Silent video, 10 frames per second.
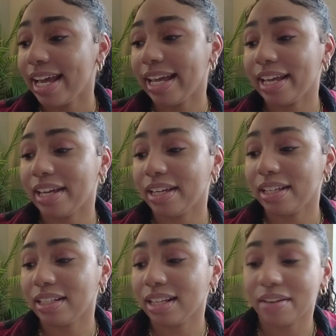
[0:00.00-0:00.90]

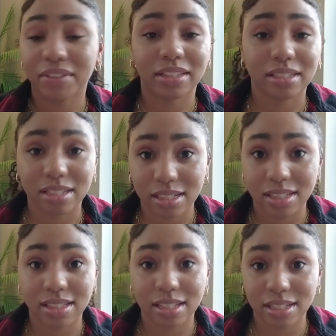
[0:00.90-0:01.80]
and everything
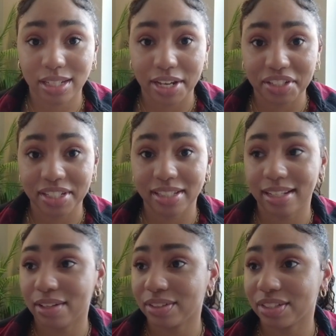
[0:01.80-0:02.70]
just changes
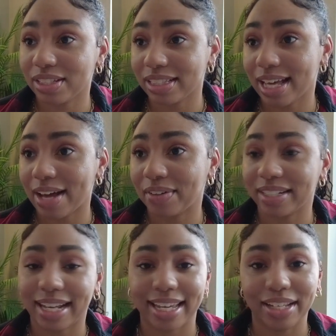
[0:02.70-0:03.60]
and they're just loud
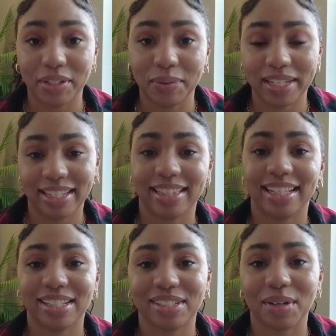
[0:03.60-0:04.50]
and i can't do
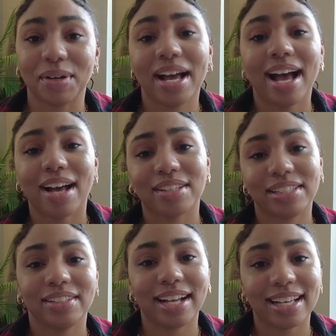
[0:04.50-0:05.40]
anything so i'll
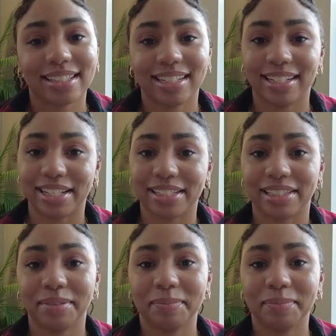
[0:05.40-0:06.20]
see you guys in the next clip